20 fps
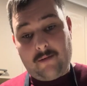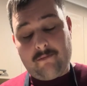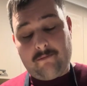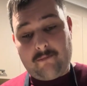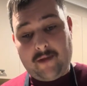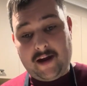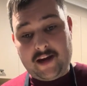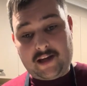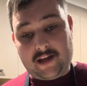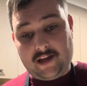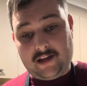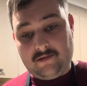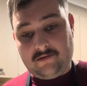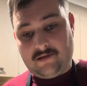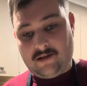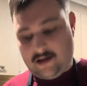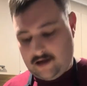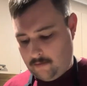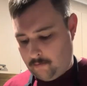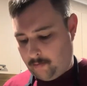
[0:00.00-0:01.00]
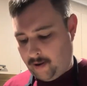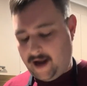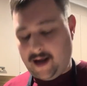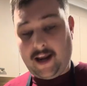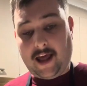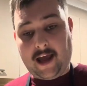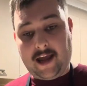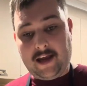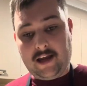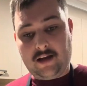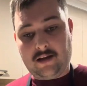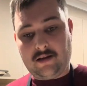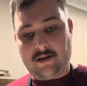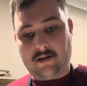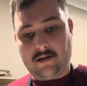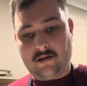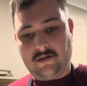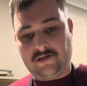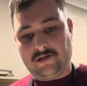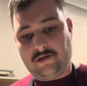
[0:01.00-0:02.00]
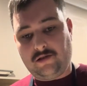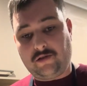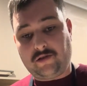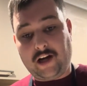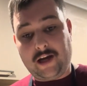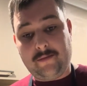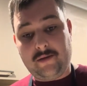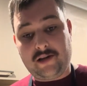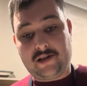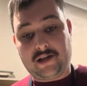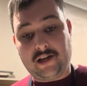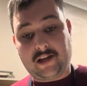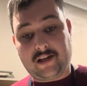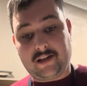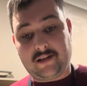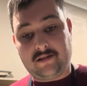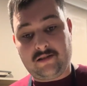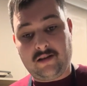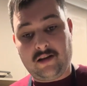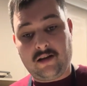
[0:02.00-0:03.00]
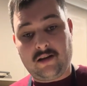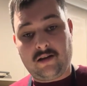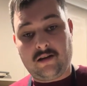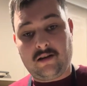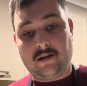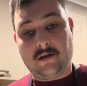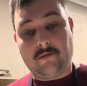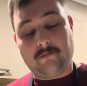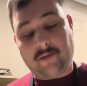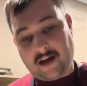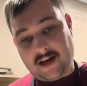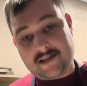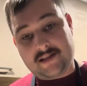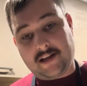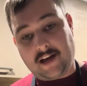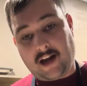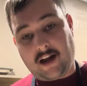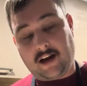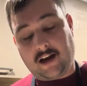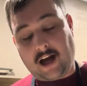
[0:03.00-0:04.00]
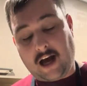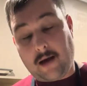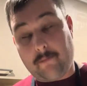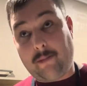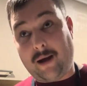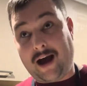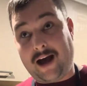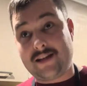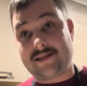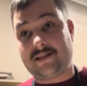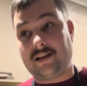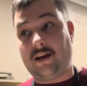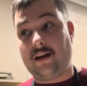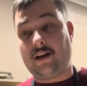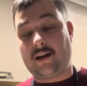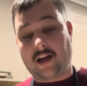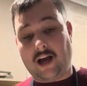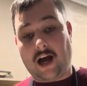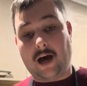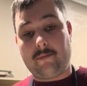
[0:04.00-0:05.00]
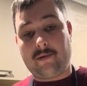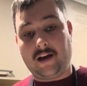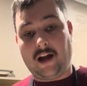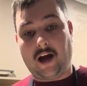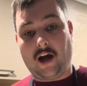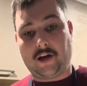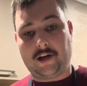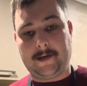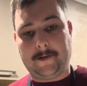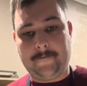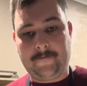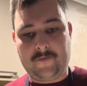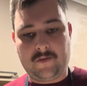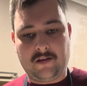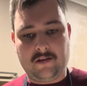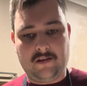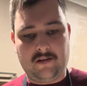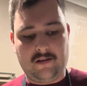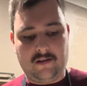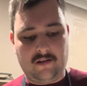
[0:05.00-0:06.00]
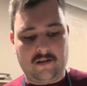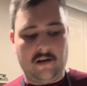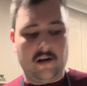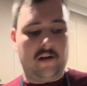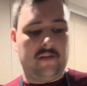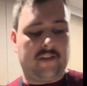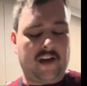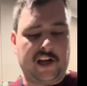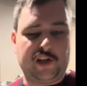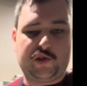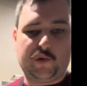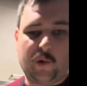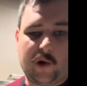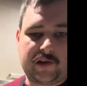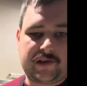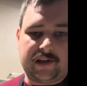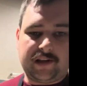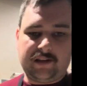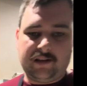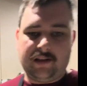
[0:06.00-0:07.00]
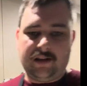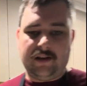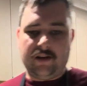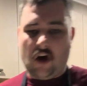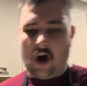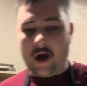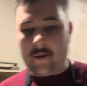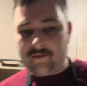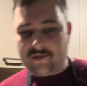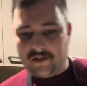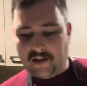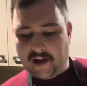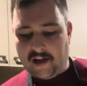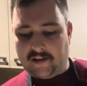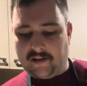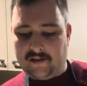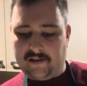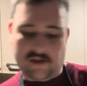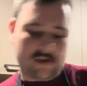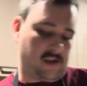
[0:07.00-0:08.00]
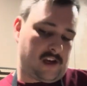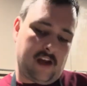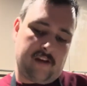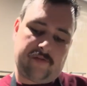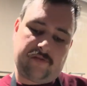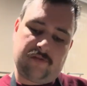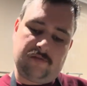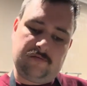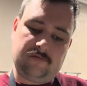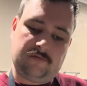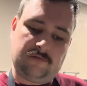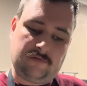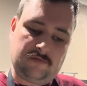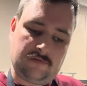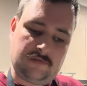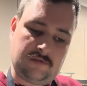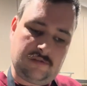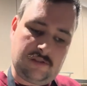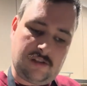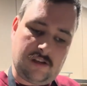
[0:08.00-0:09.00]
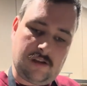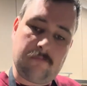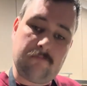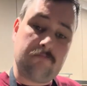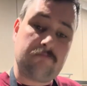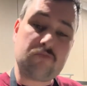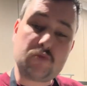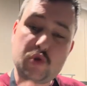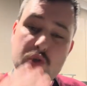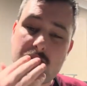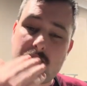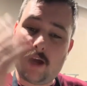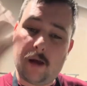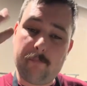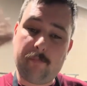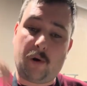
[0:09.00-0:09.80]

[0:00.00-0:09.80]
Making penne, creamy chicken, pasta carbonara. Thanks for watching. I'm Glenn, the chef, and